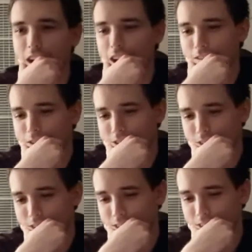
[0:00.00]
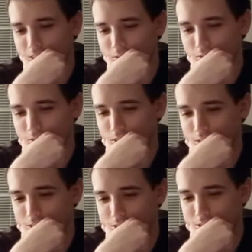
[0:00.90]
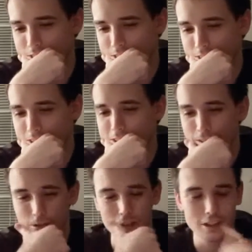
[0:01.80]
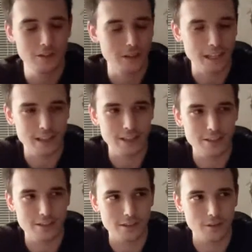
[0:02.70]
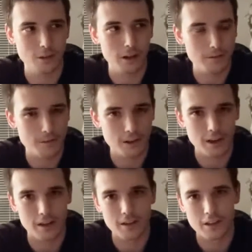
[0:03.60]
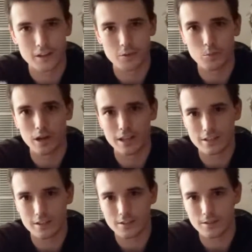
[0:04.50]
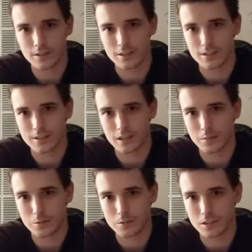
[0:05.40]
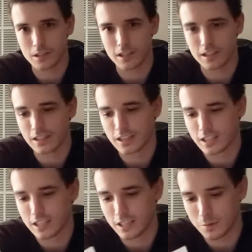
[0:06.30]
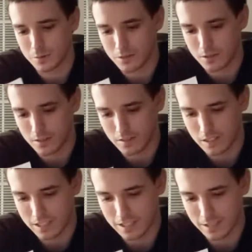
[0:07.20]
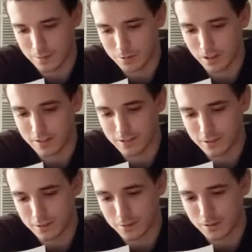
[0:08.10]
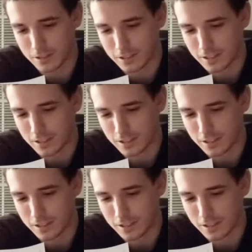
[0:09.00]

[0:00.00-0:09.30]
I have to say it's hard. It was hard to rank these. A lot of thought went into this list, I will say, and it was hard to do